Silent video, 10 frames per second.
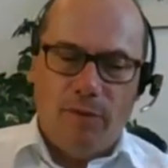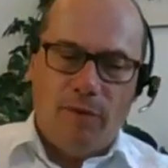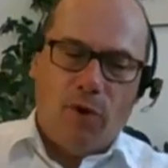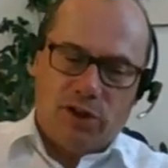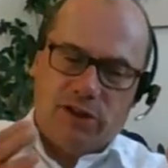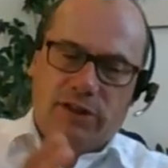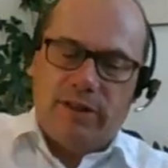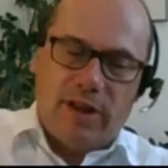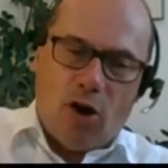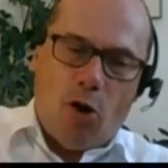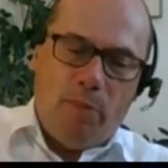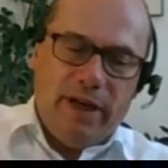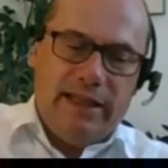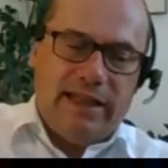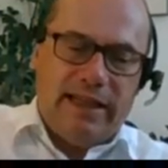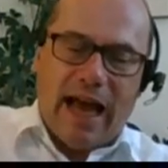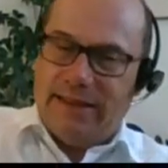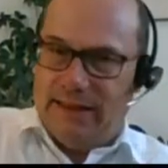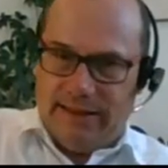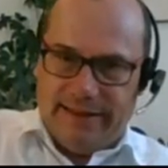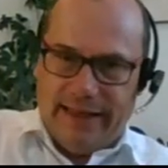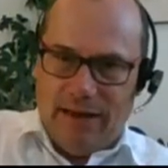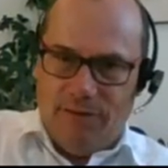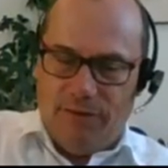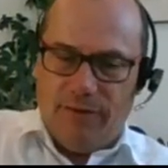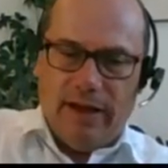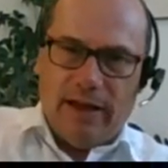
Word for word: What the company does itself